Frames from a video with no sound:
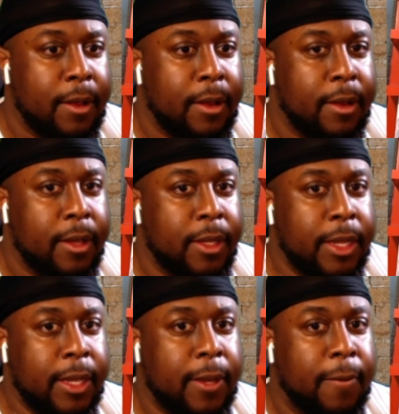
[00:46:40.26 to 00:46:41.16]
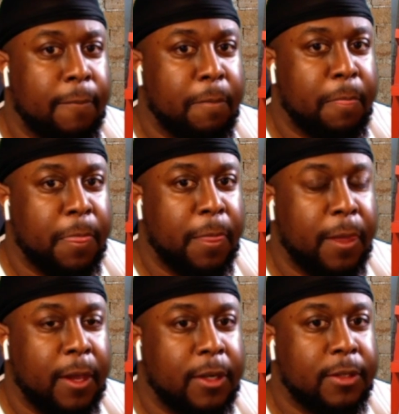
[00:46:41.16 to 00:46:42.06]
We're gonna have
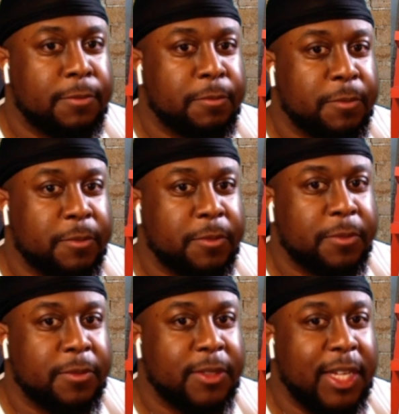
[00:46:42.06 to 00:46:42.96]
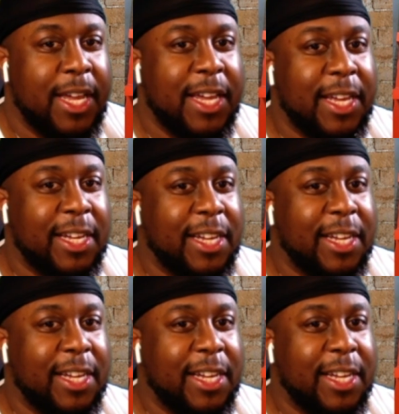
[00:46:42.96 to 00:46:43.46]
to do a Kobe podcast.